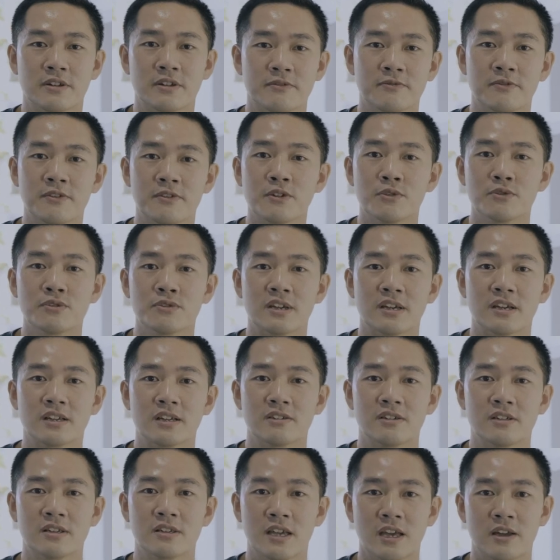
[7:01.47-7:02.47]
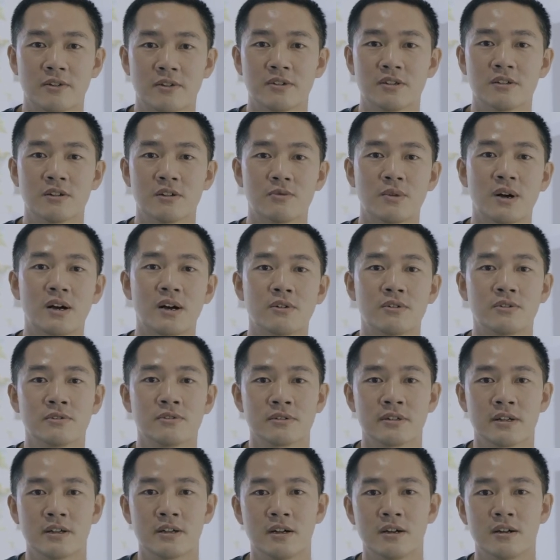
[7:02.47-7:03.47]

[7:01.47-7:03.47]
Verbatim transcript: the few that actually carry the wild